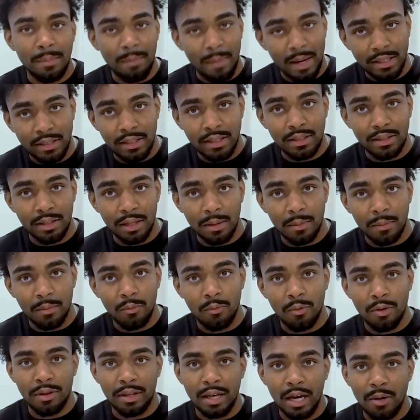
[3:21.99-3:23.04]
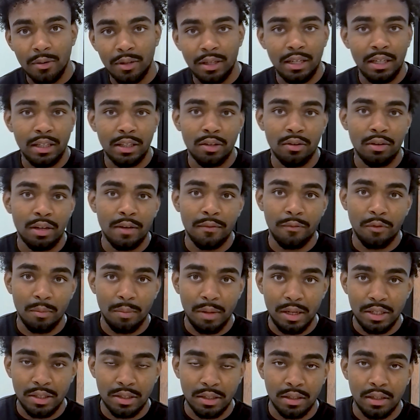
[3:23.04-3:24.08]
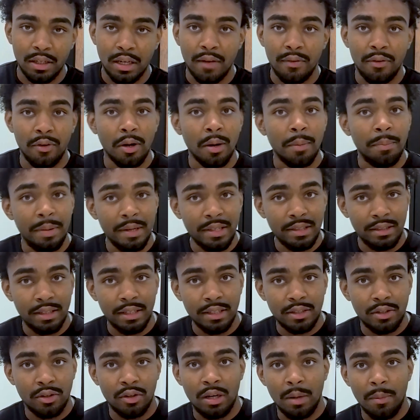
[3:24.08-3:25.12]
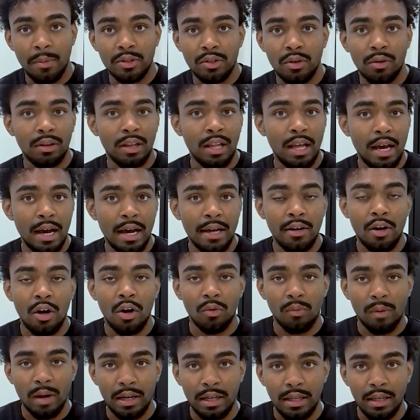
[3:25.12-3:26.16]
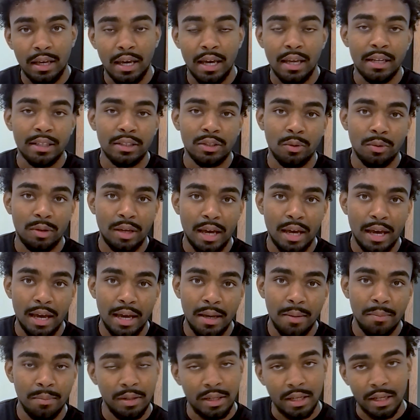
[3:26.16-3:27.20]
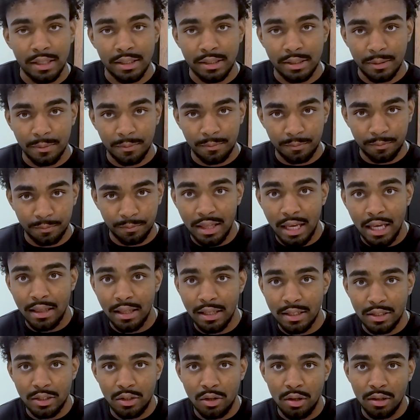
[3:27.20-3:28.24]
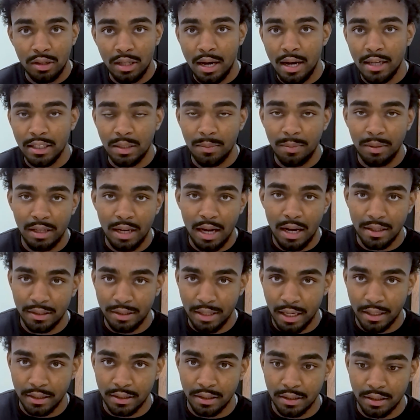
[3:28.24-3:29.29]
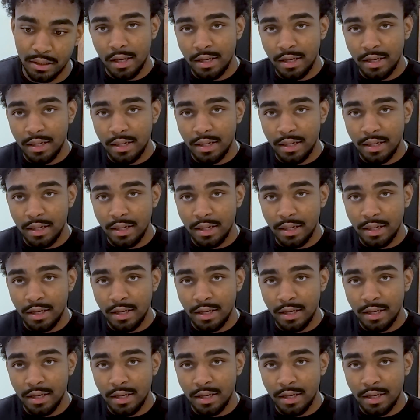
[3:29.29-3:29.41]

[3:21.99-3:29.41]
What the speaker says: message them without getting their information. If they're a business, their number's online already and it's okay because they listed online to be contacted.